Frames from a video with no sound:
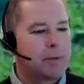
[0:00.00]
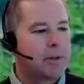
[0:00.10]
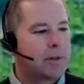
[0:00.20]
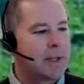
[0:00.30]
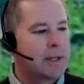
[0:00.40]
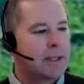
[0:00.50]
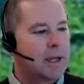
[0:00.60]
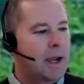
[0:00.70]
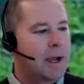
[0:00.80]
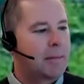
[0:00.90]
was during that
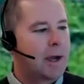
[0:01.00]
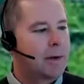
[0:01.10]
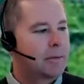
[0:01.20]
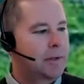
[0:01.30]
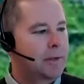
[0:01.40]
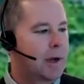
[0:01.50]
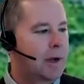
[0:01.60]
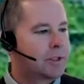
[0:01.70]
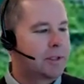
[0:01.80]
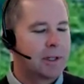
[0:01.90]
time, I
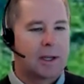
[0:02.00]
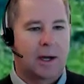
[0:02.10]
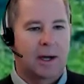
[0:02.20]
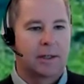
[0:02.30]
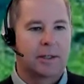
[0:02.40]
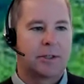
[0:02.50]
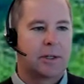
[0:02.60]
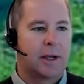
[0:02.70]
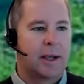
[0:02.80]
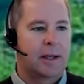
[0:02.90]
was still in college,
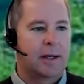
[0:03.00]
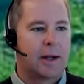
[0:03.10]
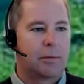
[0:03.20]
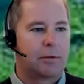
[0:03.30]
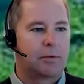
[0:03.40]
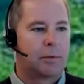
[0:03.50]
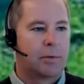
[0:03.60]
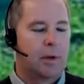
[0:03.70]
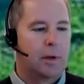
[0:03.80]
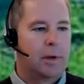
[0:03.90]
and I was,
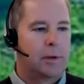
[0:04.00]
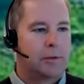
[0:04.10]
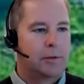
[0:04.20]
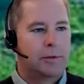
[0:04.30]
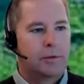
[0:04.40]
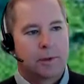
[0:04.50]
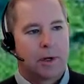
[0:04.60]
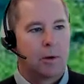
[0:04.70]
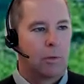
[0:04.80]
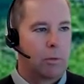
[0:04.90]

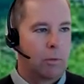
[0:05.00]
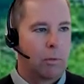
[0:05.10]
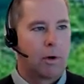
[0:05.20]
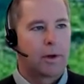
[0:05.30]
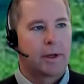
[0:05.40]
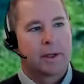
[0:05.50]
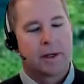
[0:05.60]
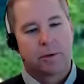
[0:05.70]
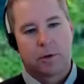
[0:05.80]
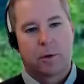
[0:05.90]
working.
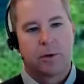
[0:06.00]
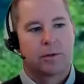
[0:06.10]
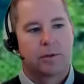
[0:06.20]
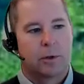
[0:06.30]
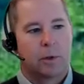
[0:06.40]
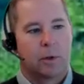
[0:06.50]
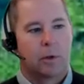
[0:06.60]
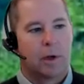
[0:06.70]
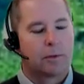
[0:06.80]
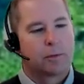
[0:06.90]
I was going to
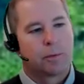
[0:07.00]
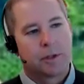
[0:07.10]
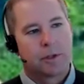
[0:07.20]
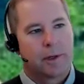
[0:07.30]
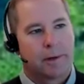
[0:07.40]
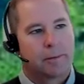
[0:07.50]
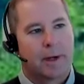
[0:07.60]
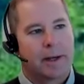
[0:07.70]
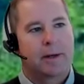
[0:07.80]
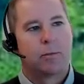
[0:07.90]
school. I was originally,
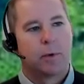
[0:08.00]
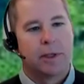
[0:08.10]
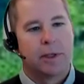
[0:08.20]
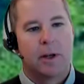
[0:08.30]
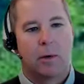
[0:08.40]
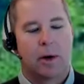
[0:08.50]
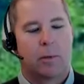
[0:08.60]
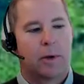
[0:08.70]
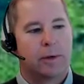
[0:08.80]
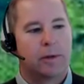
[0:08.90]
I didn't really know what I
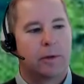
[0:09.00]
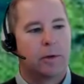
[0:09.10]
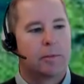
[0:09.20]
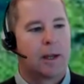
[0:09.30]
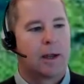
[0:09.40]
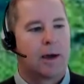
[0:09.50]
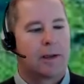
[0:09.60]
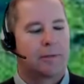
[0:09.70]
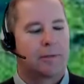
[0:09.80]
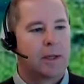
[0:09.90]
wanted to do with my
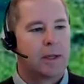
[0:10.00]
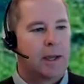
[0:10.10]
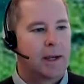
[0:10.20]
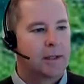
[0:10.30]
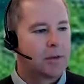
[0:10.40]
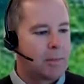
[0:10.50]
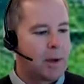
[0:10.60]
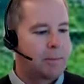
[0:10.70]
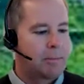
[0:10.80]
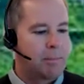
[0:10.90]
life. And as all
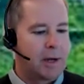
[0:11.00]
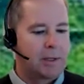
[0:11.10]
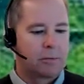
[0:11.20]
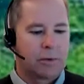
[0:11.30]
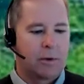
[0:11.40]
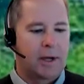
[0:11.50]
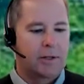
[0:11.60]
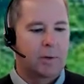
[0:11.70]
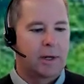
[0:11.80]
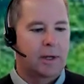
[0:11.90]
my buddies were
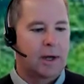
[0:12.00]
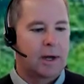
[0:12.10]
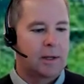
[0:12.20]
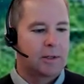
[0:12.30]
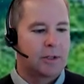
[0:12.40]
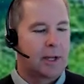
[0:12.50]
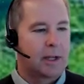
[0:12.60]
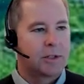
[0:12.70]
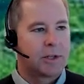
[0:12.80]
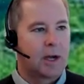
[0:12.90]
graduating college,
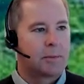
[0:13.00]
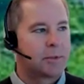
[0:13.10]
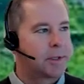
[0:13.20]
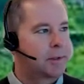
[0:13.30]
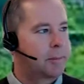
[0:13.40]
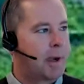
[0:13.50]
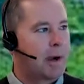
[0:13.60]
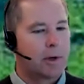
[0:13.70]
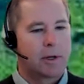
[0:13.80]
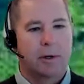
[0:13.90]
taking jobs at the
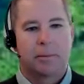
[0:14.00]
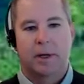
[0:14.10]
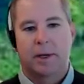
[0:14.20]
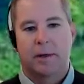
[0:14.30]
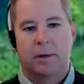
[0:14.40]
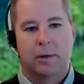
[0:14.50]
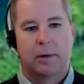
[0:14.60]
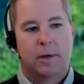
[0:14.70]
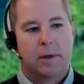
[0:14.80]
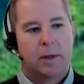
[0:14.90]
power company or